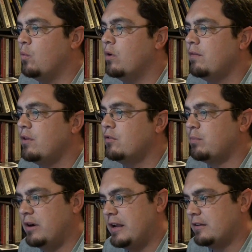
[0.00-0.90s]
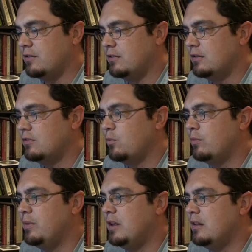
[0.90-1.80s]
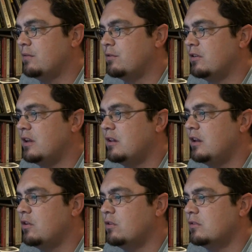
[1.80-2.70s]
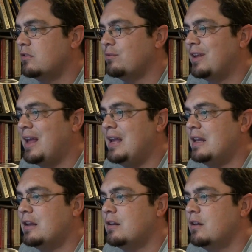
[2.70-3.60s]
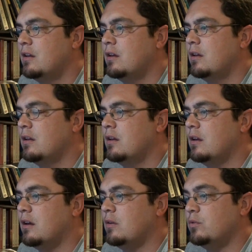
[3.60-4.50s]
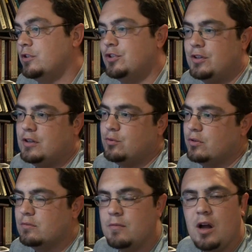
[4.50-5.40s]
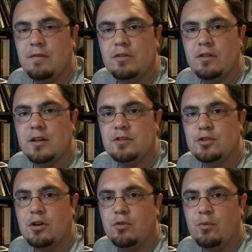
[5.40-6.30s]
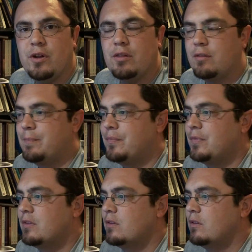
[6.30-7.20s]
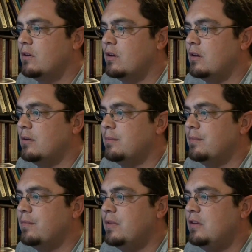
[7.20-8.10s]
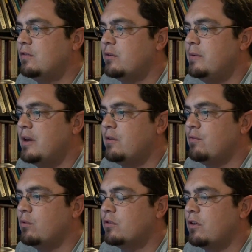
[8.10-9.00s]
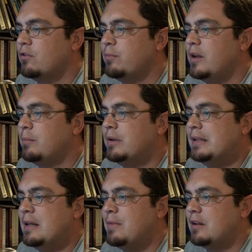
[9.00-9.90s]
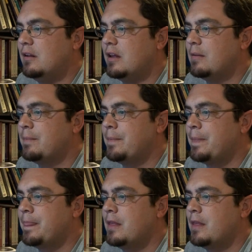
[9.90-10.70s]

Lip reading: One of those practices would be the fertility cults of Canaan, which Israel obviously struggled with. These three metaphors all speak polemically